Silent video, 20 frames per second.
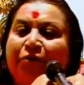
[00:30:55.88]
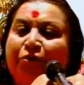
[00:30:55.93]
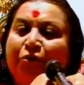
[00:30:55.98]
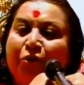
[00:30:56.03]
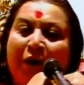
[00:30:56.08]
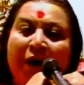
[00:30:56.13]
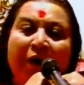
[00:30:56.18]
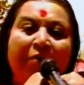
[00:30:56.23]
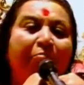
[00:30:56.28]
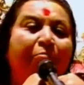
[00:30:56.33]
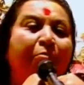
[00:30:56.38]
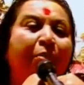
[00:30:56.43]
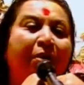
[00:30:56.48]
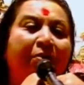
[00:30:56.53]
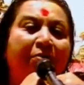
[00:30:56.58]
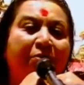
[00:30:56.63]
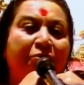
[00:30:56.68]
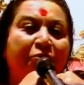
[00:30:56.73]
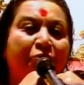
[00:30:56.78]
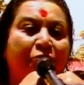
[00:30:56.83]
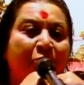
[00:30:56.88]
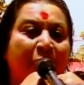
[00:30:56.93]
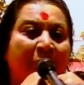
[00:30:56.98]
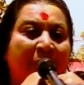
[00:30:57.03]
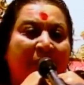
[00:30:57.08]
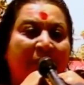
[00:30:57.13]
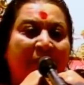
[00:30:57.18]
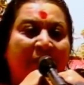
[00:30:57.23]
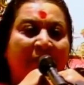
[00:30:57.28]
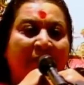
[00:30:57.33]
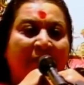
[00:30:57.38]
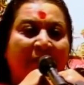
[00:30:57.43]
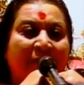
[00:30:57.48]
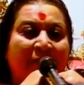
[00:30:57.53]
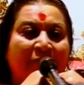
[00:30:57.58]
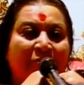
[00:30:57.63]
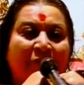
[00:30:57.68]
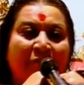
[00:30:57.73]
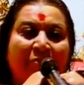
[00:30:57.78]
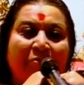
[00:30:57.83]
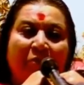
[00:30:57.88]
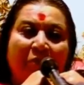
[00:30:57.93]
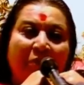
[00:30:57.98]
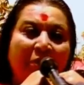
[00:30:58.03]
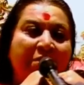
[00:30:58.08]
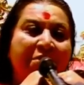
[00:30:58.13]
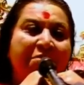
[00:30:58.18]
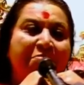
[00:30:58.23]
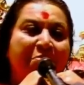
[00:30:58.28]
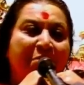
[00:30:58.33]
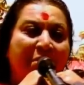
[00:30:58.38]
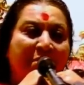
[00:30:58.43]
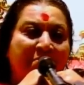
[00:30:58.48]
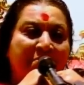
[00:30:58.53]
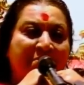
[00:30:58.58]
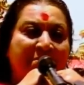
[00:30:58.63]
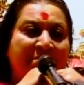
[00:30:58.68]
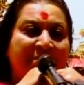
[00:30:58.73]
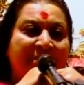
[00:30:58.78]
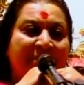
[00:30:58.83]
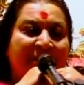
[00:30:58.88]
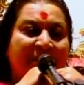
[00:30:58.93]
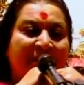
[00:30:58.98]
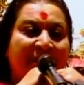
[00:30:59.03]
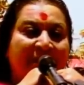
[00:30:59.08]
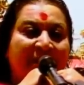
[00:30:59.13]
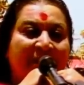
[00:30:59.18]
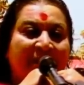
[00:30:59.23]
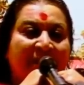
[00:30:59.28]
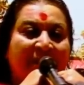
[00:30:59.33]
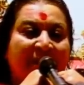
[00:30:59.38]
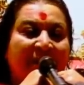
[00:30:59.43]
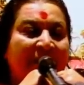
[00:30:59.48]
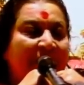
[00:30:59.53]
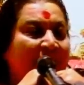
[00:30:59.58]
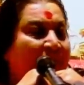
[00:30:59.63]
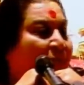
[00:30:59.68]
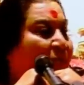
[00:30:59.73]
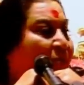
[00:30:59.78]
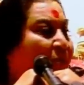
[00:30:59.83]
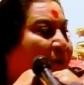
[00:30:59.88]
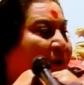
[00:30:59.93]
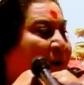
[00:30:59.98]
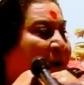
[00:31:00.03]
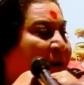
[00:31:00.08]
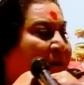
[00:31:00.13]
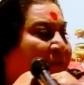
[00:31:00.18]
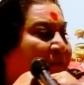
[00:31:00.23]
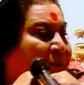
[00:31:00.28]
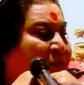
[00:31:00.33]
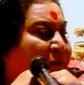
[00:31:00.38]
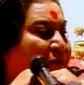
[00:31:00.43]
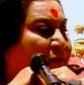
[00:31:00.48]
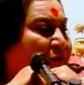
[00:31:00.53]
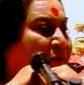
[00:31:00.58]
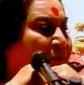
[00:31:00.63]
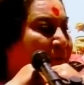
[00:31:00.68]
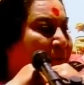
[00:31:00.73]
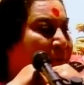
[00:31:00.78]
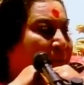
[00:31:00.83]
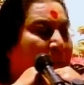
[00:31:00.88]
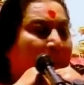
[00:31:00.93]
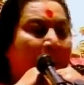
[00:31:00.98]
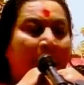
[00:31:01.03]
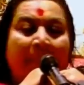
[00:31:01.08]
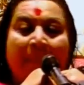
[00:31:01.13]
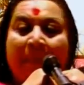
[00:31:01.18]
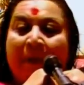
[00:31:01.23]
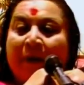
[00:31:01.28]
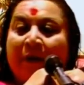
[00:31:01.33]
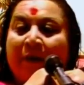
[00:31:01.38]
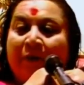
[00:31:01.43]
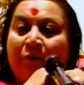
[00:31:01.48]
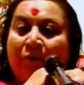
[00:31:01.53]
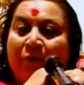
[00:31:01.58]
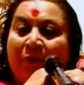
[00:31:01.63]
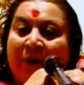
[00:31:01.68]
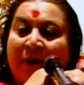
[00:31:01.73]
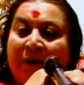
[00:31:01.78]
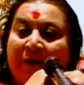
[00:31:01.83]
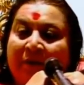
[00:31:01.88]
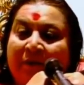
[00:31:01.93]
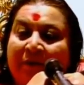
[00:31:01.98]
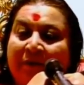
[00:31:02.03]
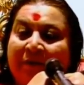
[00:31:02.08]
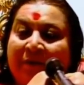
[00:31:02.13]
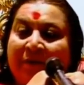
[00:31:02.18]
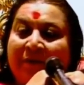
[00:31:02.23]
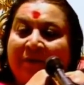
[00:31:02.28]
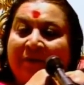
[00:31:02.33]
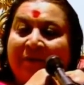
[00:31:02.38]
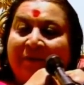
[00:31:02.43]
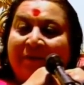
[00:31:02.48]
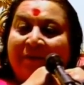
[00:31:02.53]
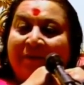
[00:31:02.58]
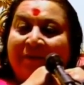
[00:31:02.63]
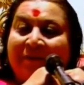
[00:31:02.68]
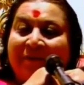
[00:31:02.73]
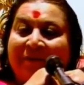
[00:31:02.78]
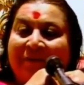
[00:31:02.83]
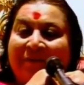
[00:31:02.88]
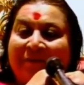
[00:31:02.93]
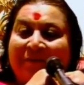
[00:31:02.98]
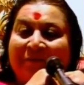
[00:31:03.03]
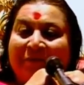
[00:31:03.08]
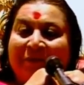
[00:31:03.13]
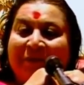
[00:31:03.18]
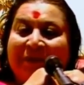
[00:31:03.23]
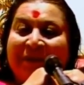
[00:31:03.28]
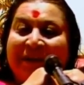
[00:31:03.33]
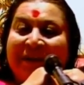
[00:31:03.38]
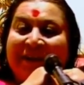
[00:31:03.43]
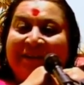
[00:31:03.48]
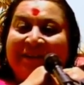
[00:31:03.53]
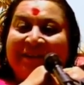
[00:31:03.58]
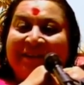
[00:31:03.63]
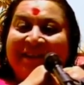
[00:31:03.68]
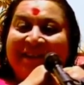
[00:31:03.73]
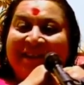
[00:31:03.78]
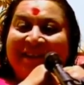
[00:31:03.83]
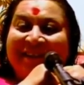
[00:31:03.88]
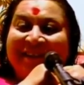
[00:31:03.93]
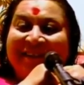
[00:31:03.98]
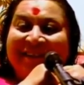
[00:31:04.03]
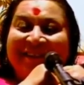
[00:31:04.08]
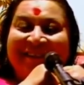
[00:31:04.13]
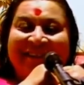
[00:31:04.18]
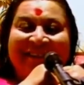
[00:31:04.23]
you have powers to bear, you have all the powers. And so I wish you good luck for the next year